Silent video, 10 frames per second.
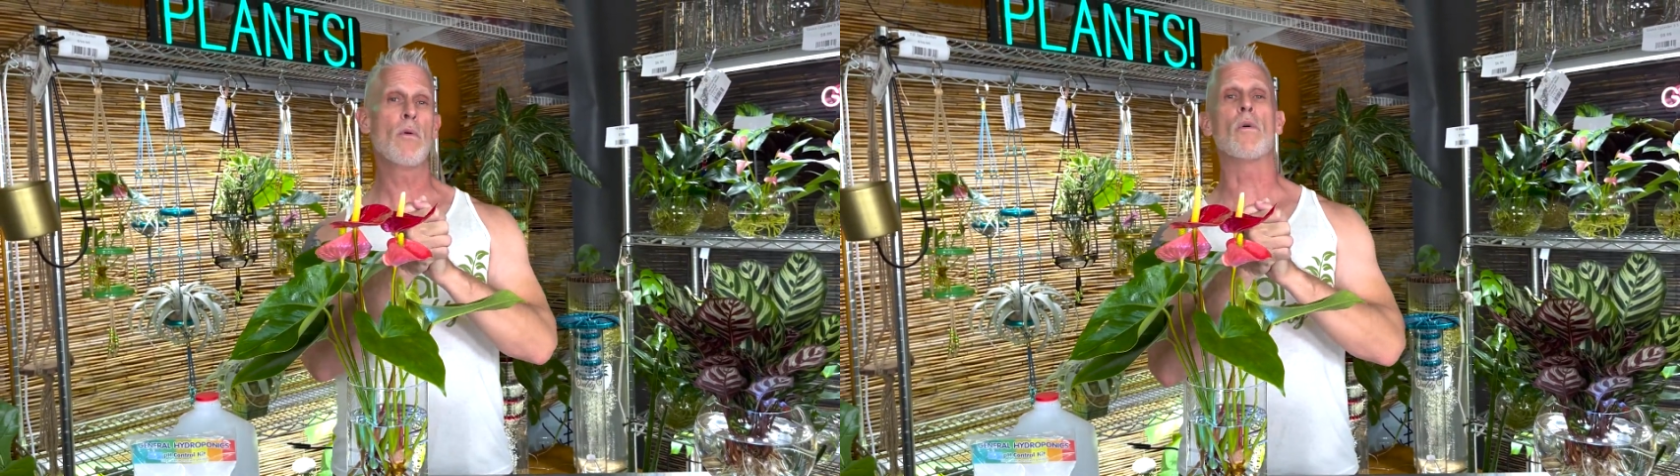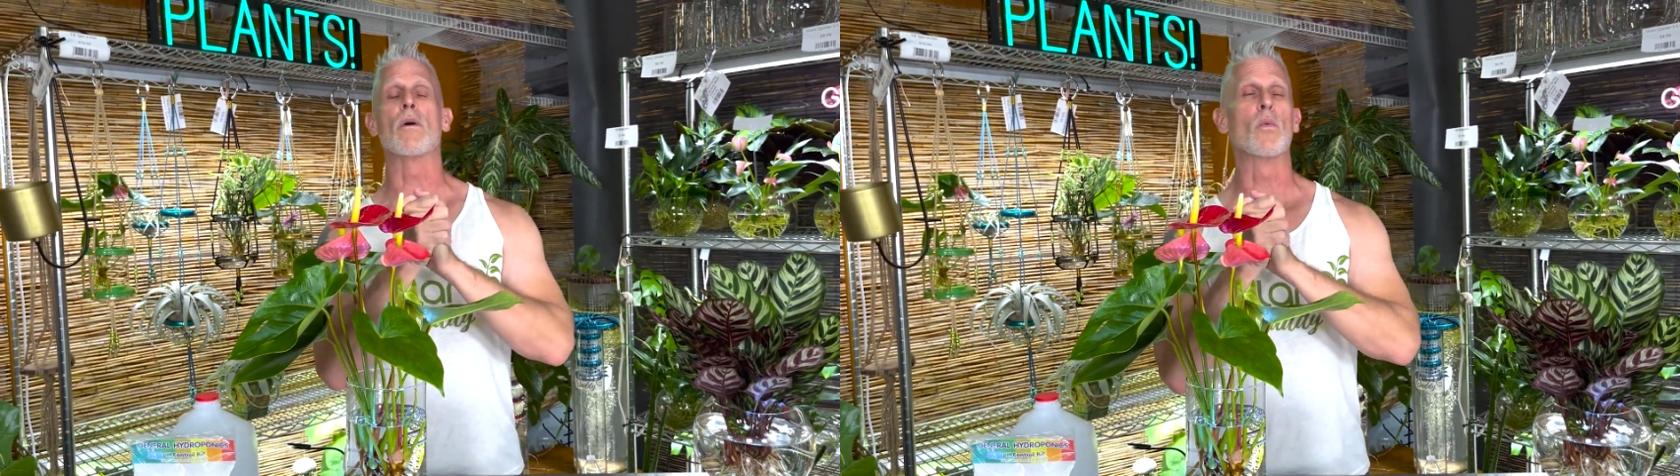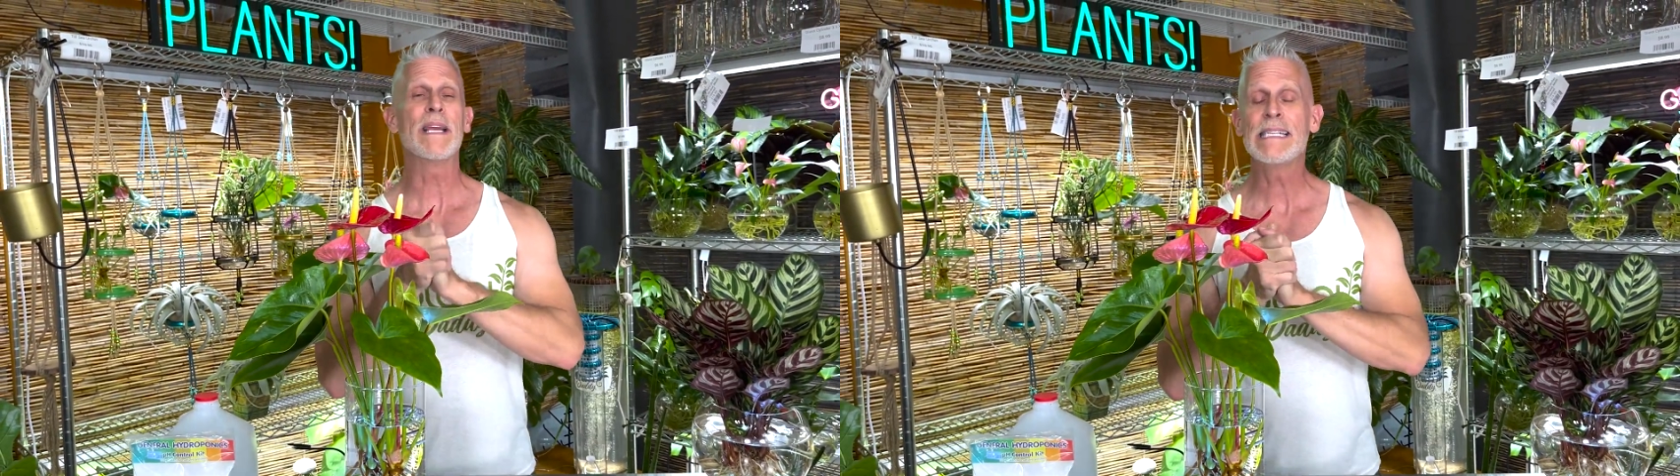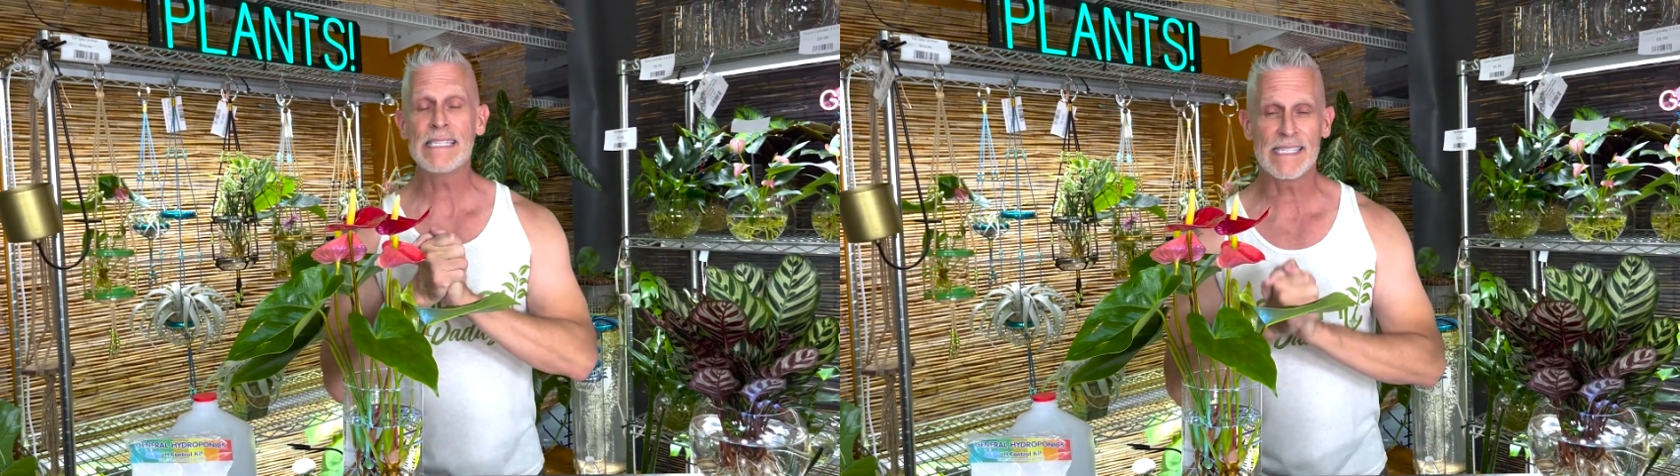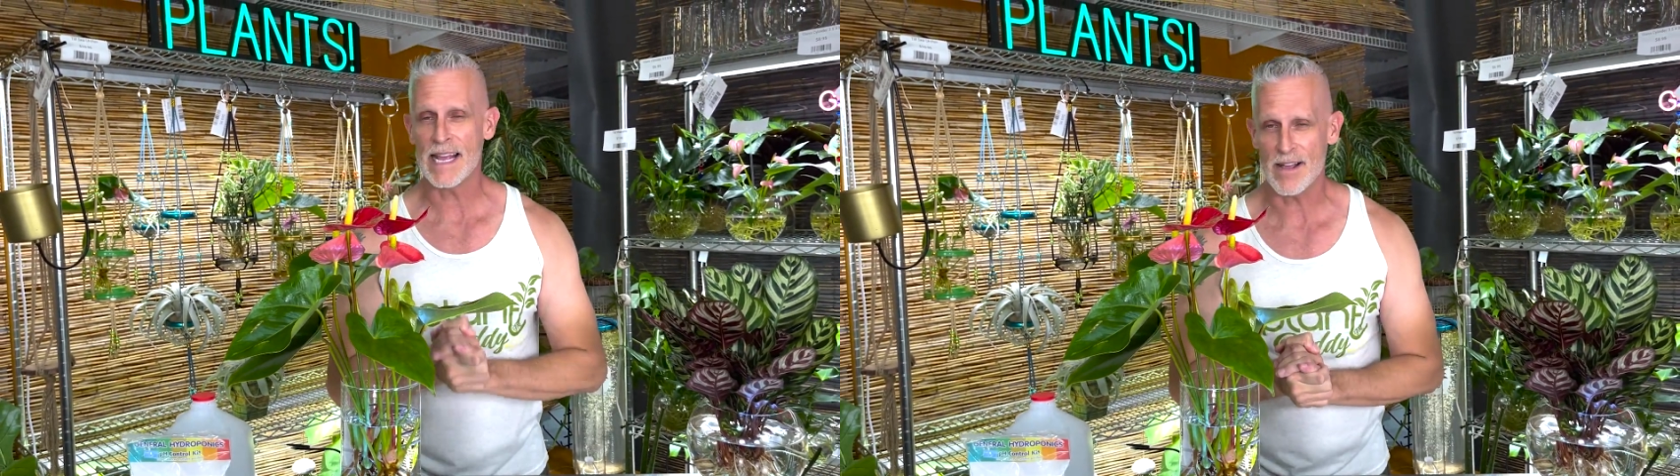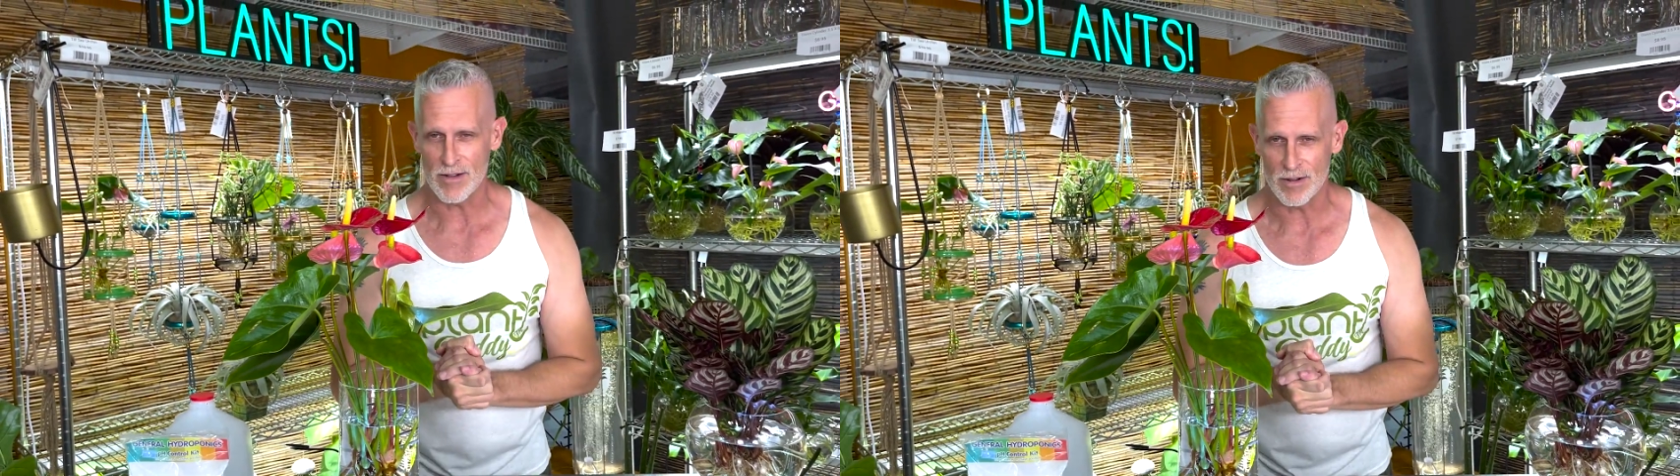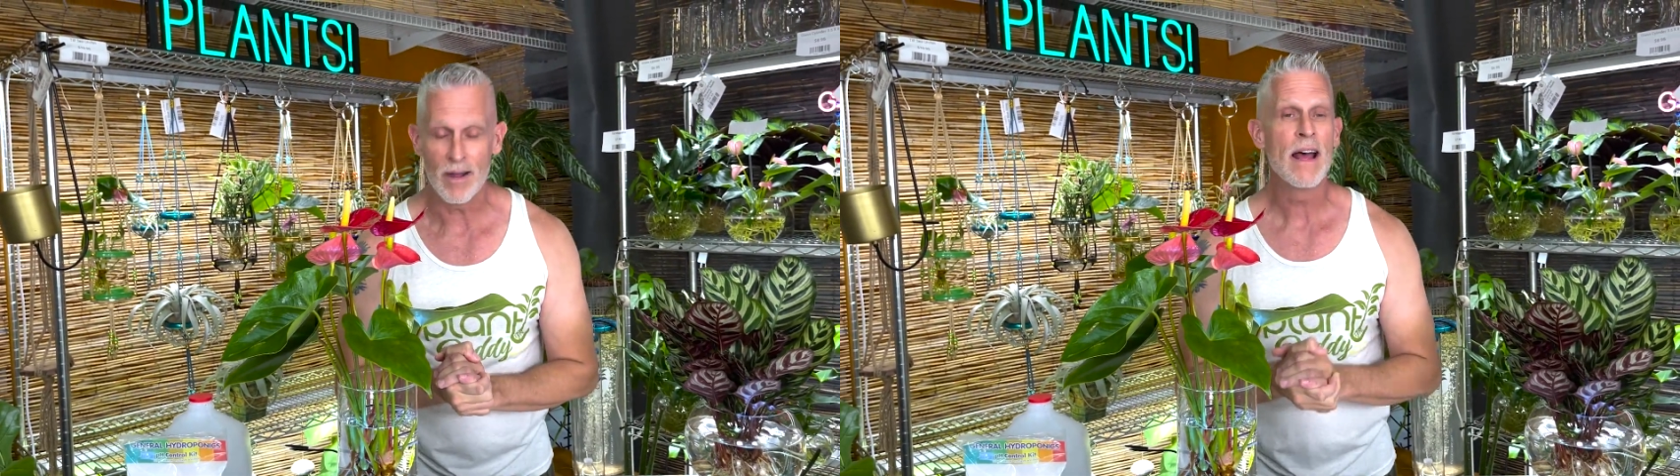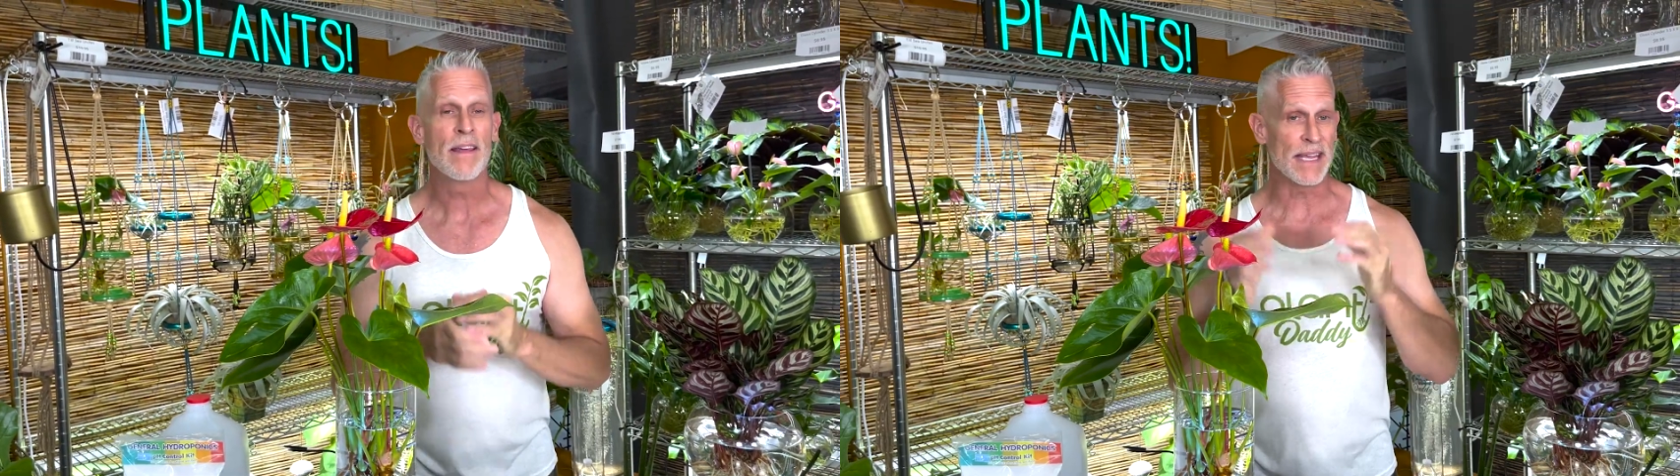where we sell
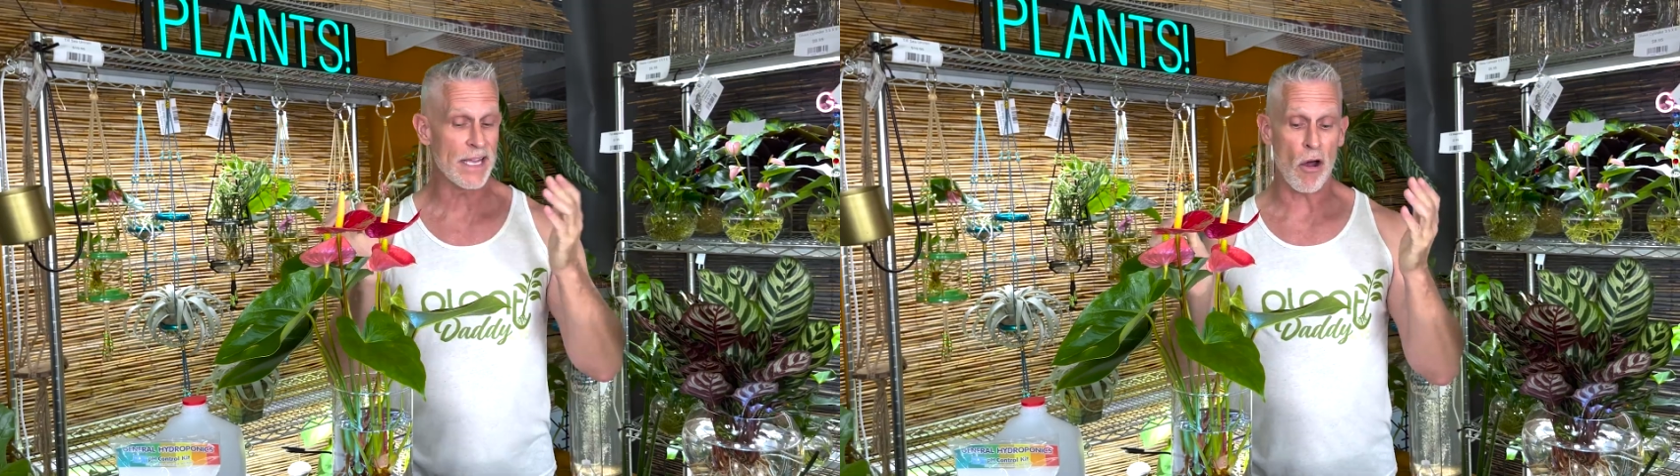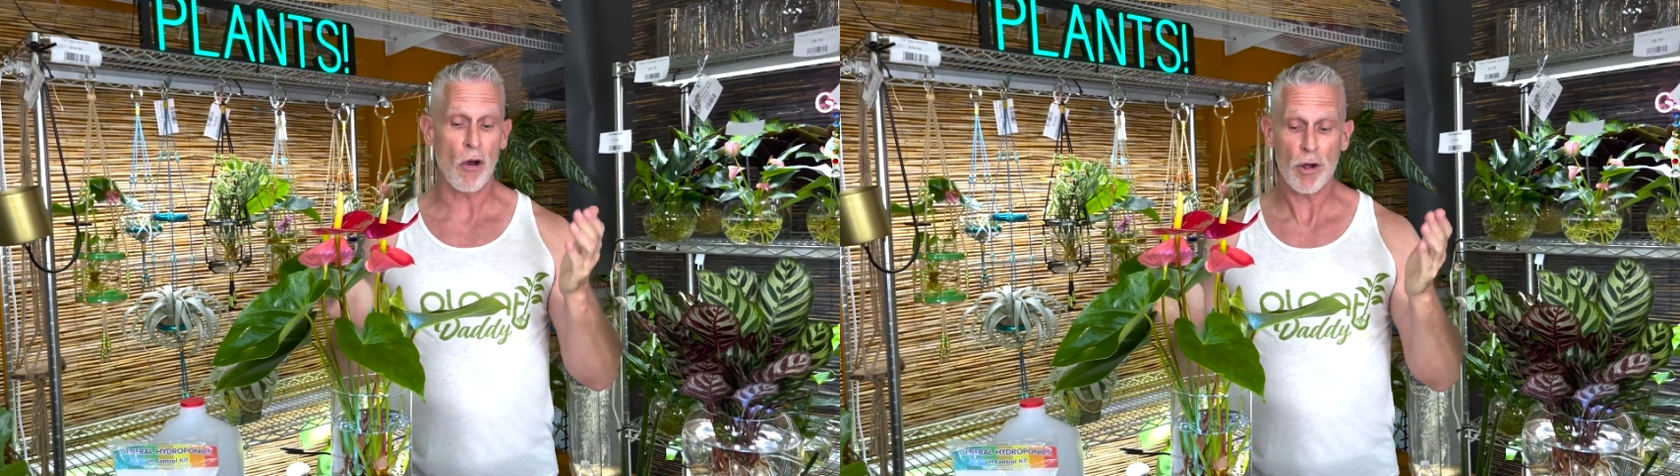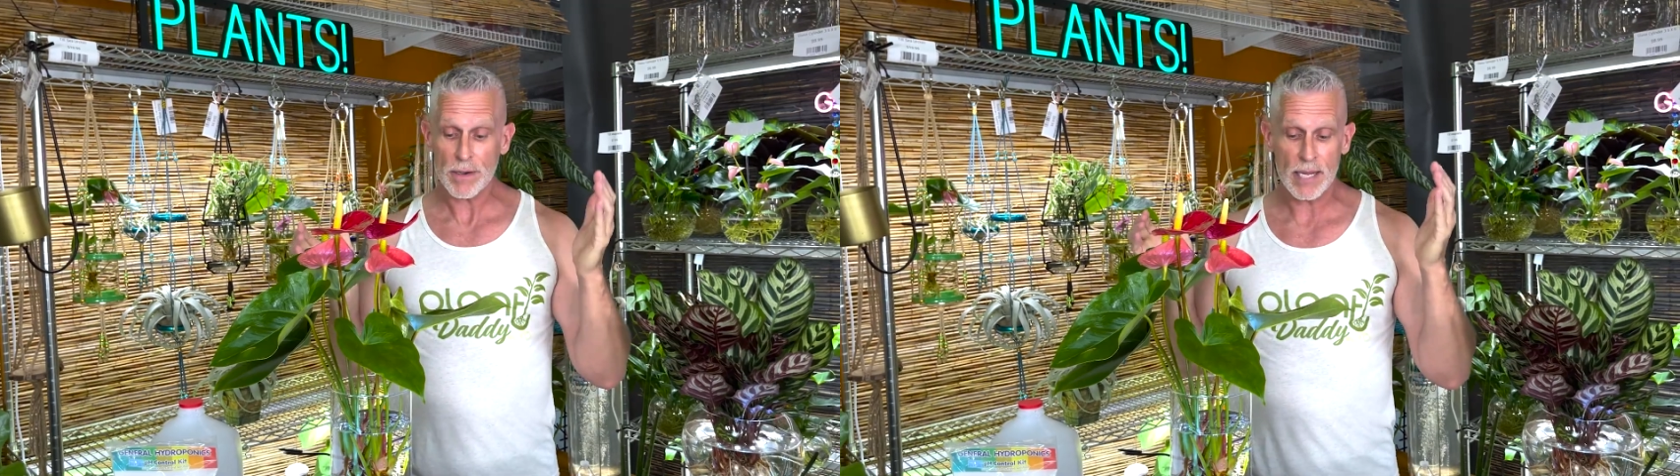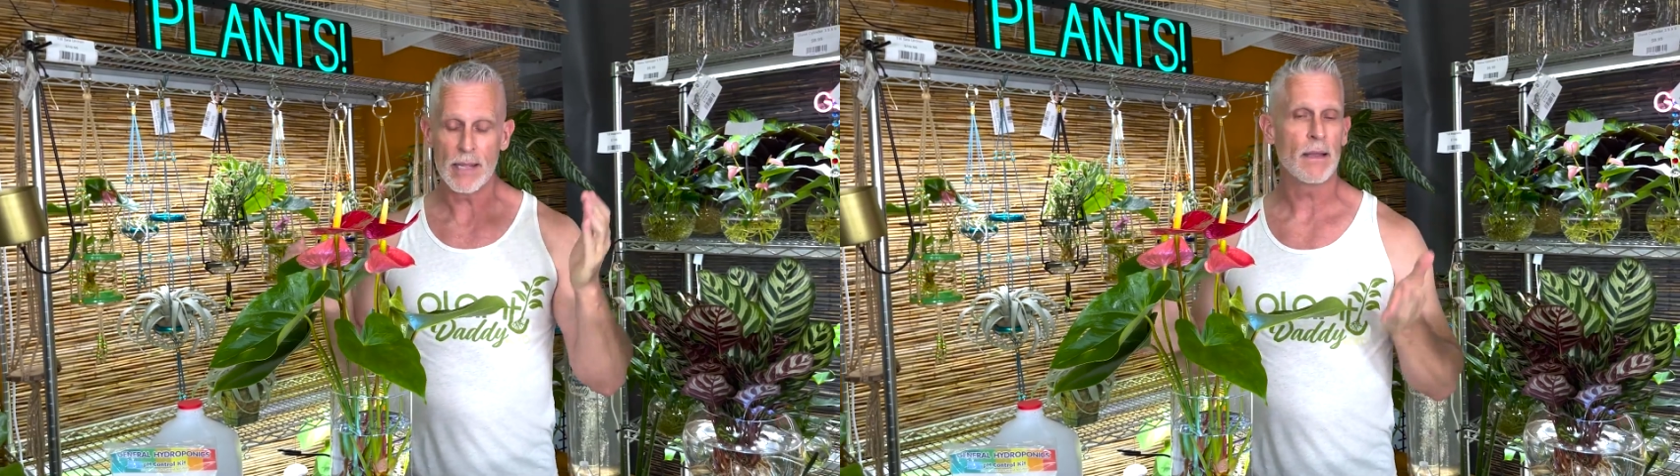the art